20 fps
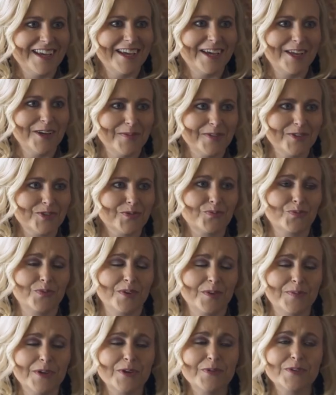And it was,
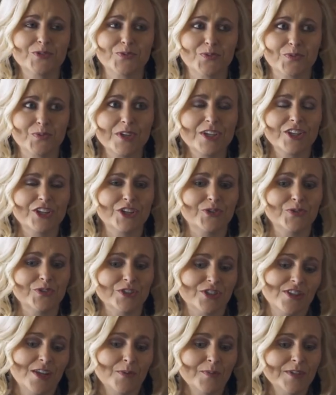re- but it was really cool.
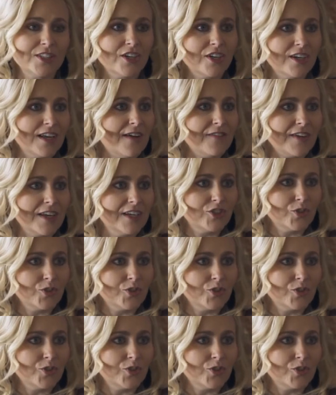So then we started having a